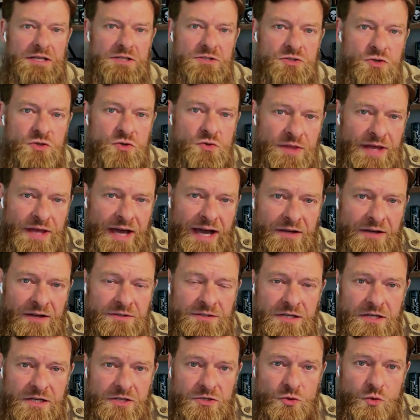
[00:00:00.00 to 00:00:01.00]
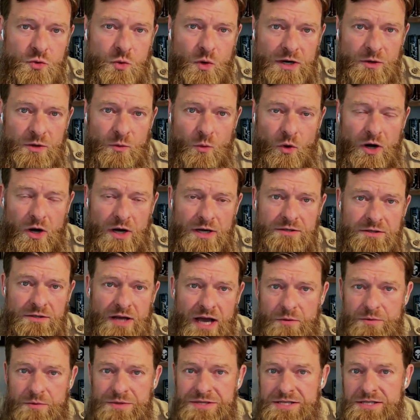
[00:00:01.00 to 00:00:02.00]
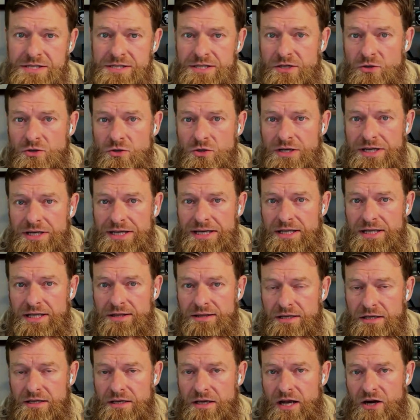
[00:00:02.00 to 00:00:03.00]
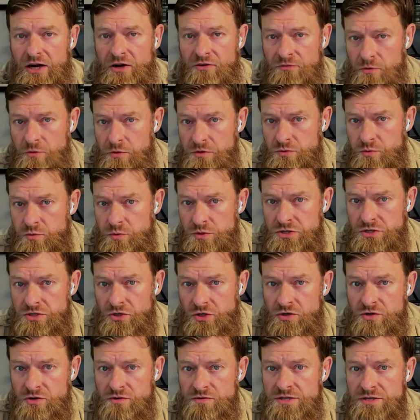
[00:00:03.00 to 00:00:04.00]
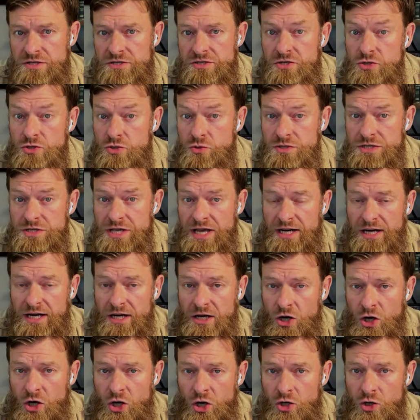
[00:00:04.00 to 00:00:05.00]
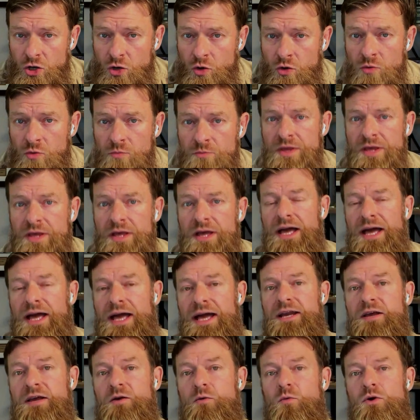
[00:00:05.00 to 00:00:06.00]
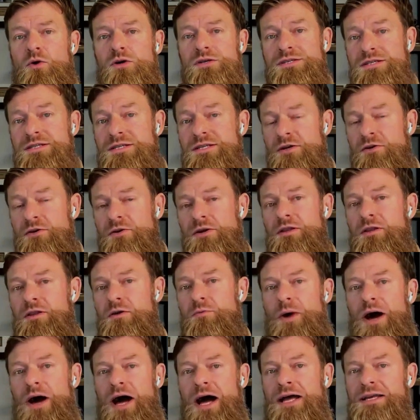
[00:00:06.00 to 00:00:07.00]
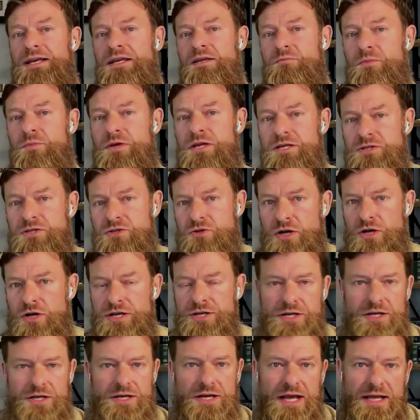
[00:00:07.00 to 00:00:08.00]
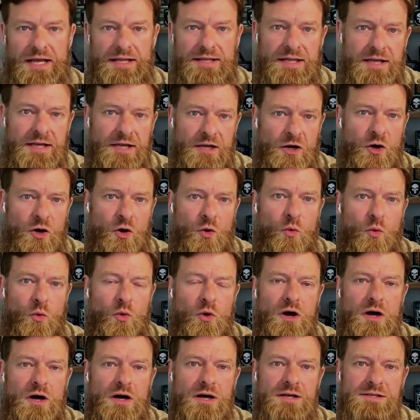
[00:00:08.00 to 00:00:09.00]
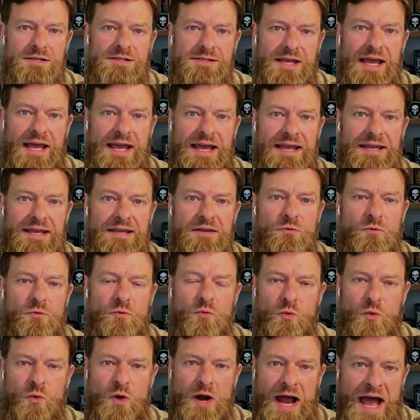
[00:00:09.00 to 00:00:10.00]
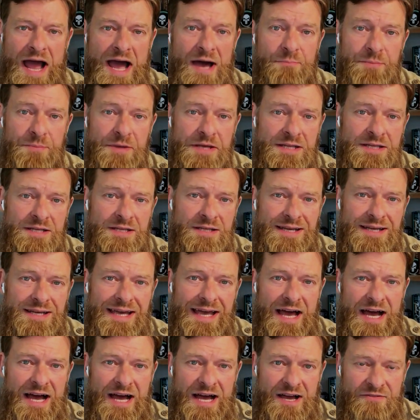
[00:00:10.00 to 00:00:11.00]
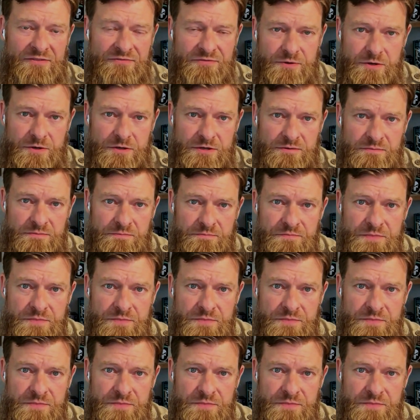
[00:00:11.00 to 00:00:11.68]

In 2021, I was still in the Air Force Reserves as a lieutenant colonel, and it was during the Biden administration, and there was a rapid effort